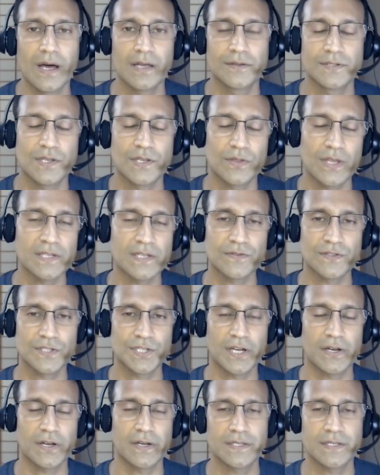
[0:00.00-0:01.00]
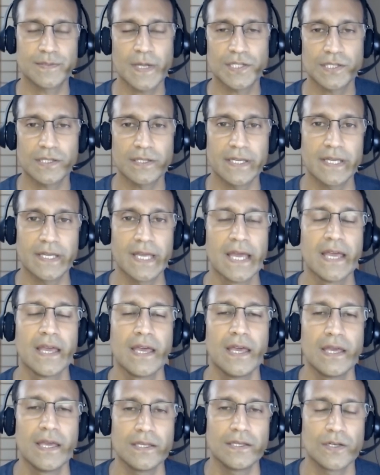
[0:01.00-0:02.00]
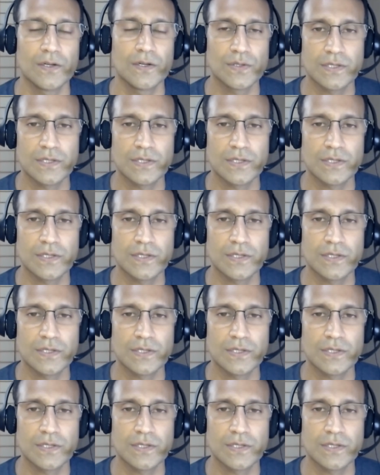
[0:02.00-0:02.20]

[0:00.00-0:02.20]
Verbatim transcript: So thanks for sharing, especially, you know,